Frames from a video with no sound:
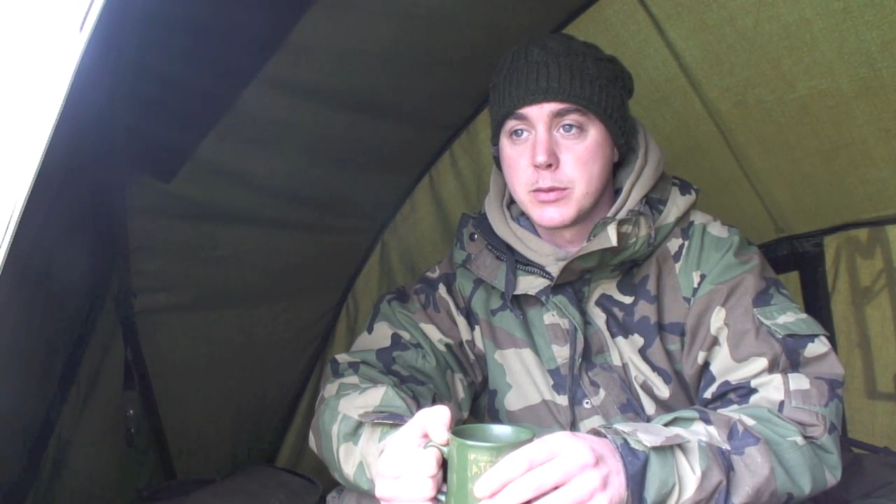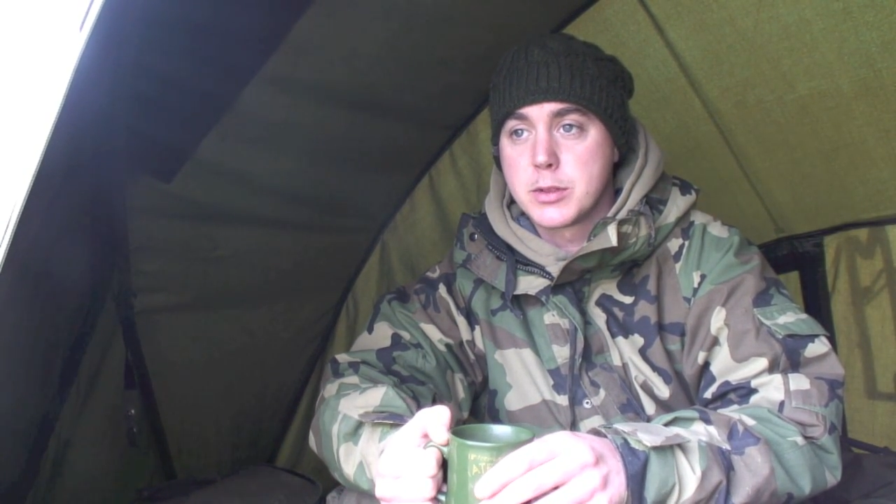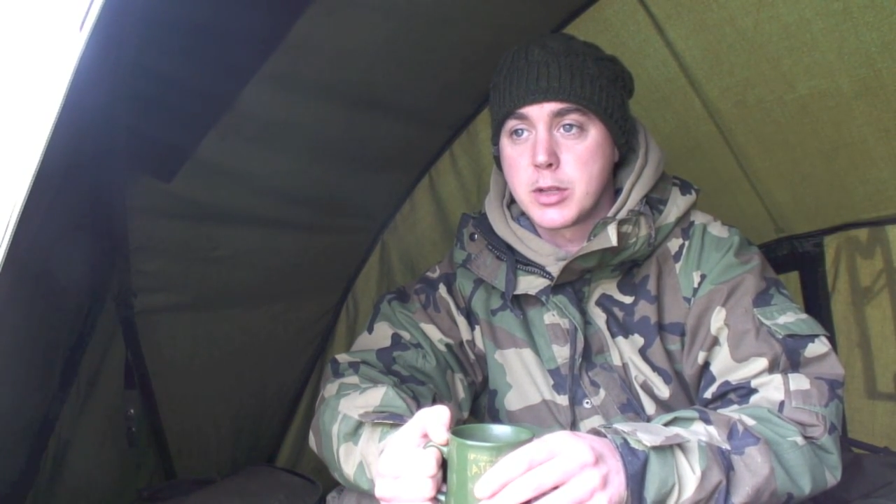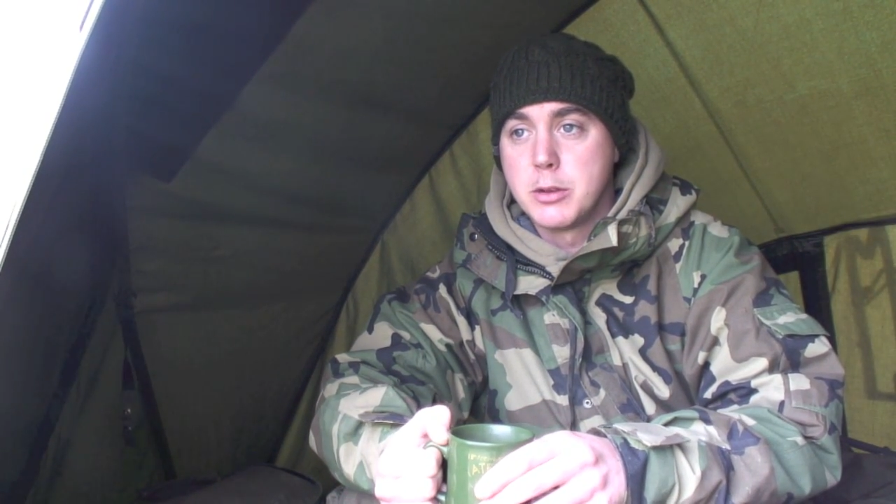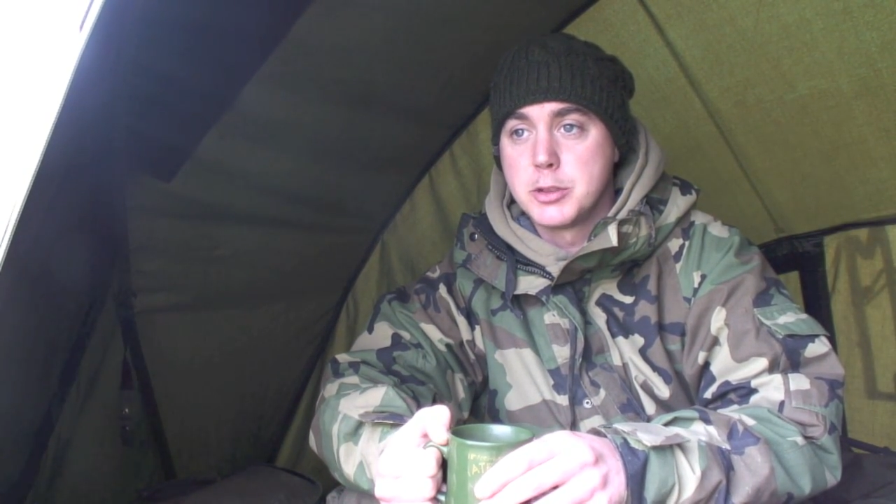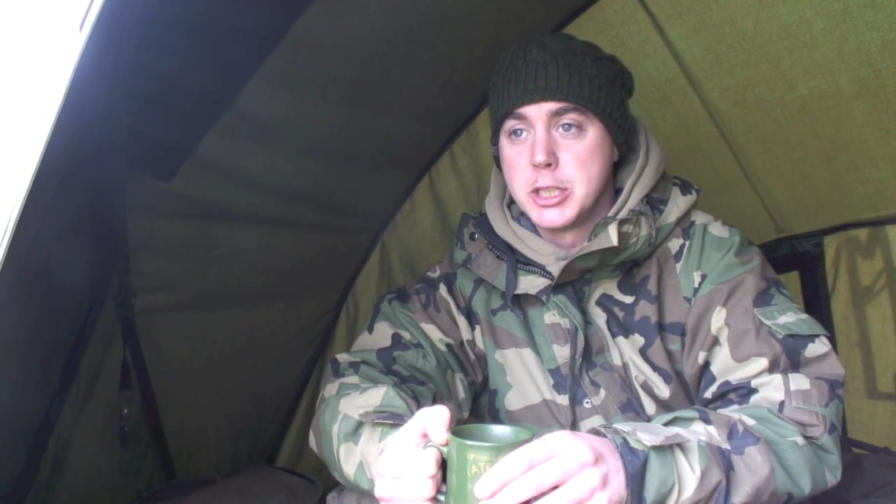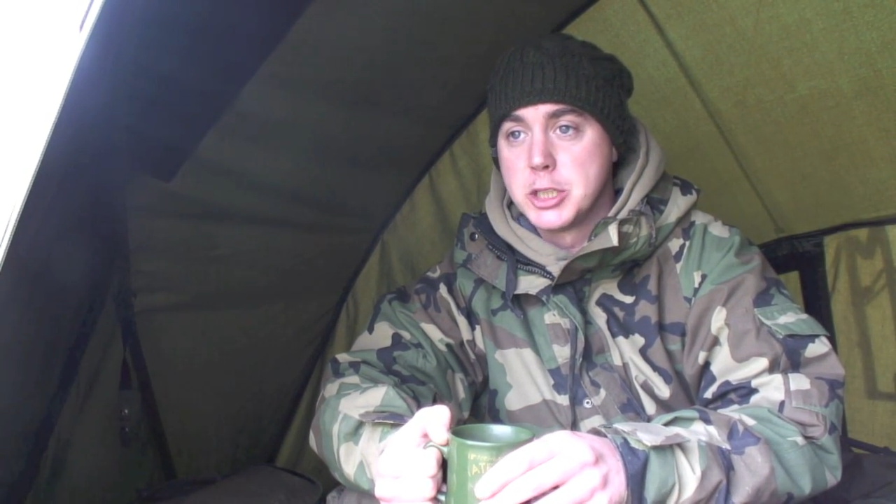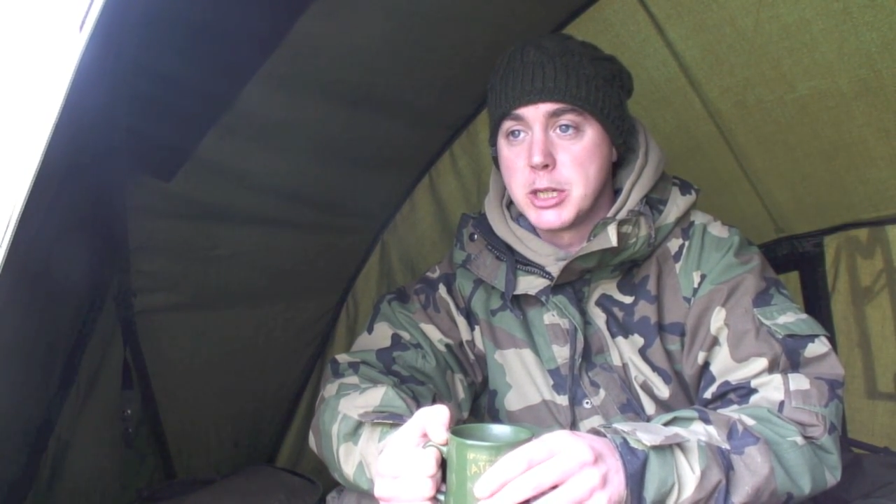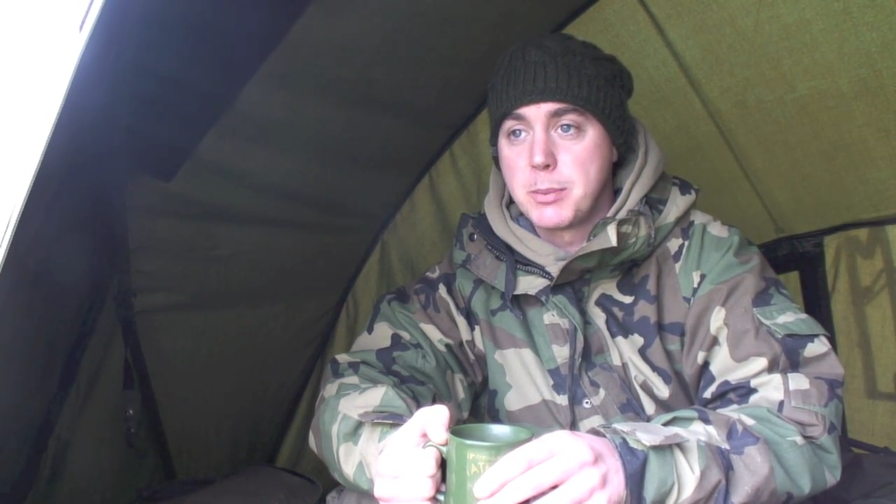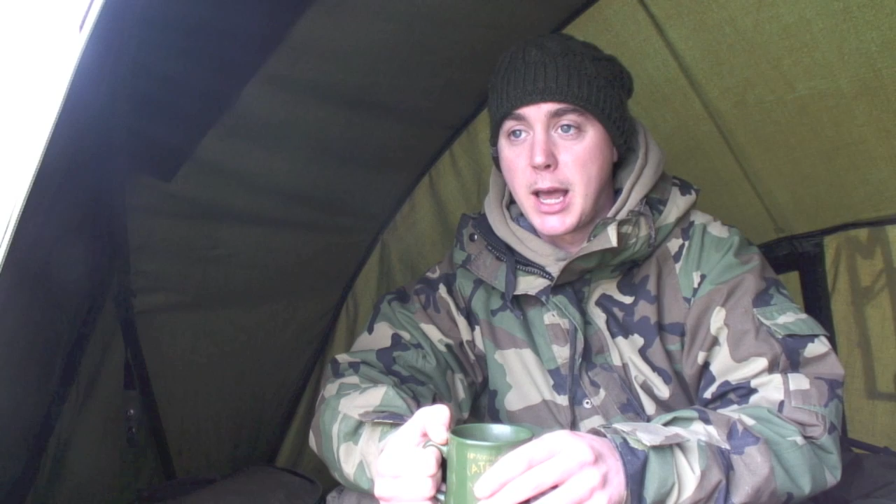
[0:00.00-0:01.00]
So
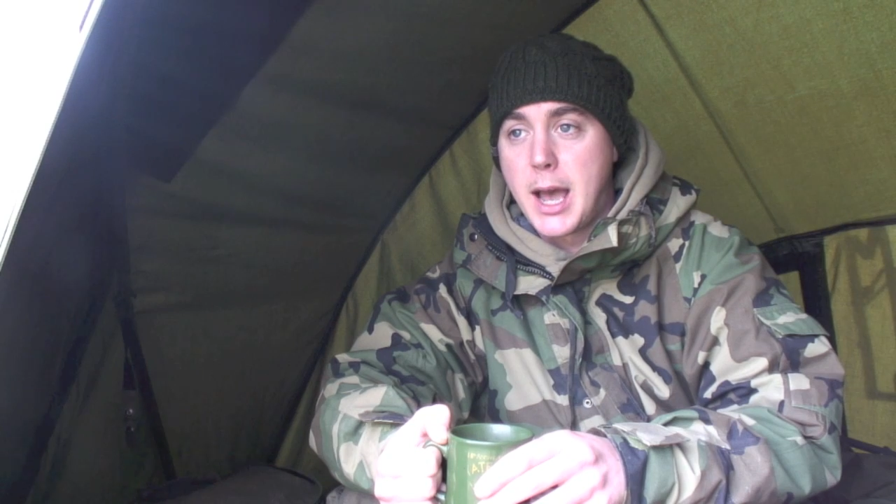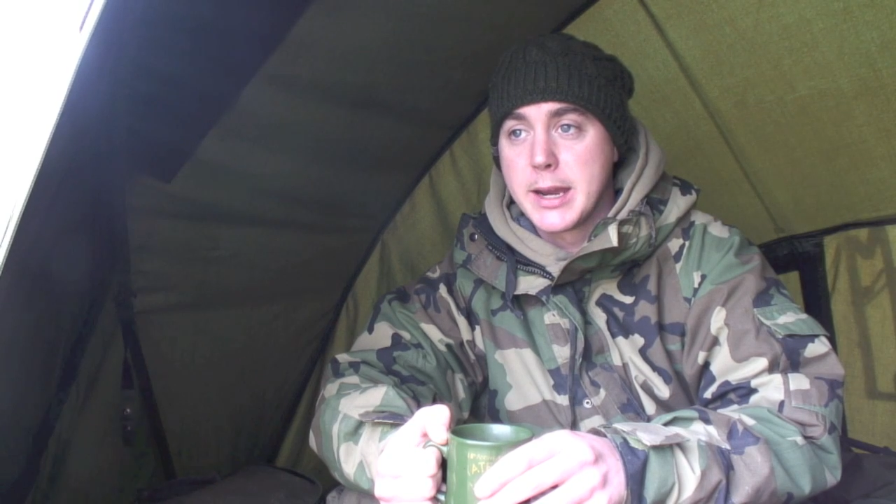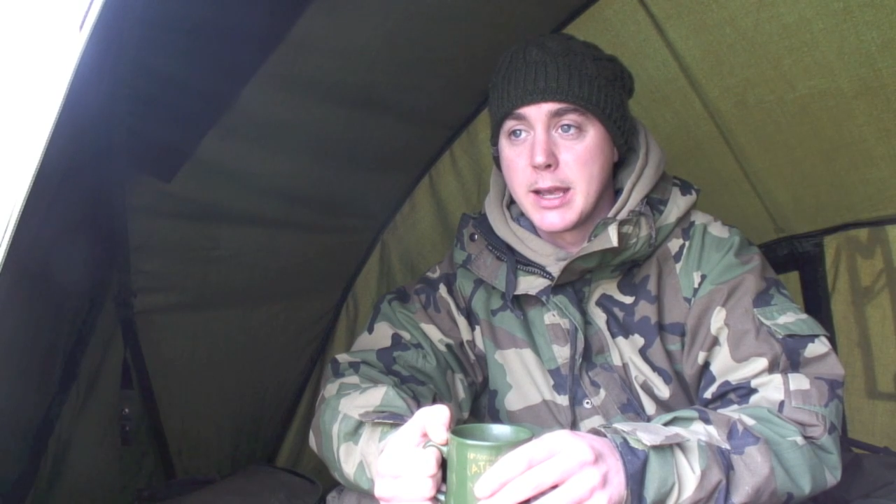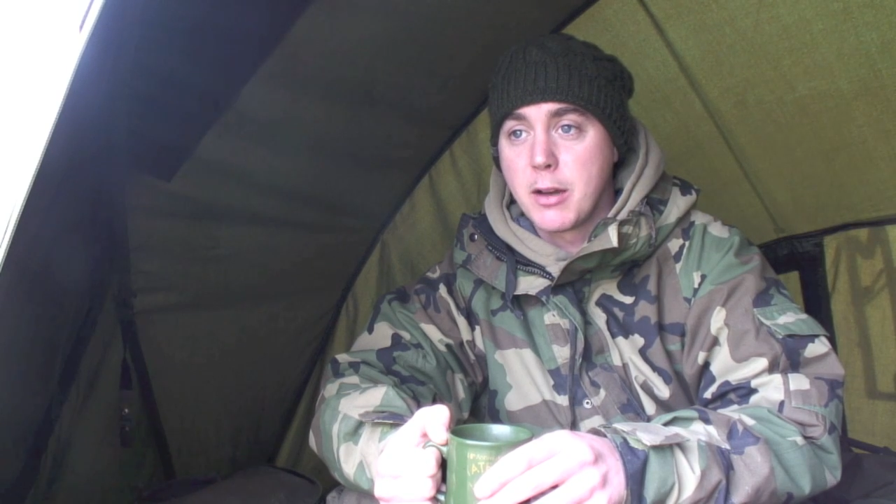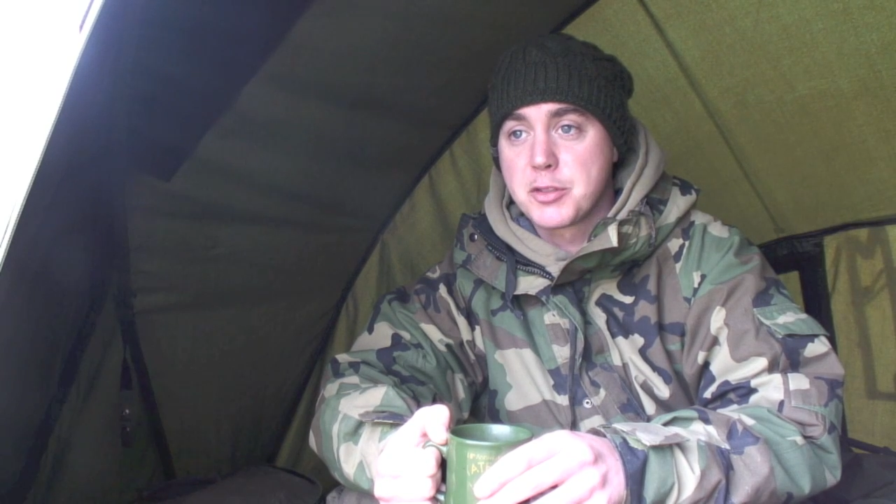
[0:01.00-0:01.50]
gingerly playing it,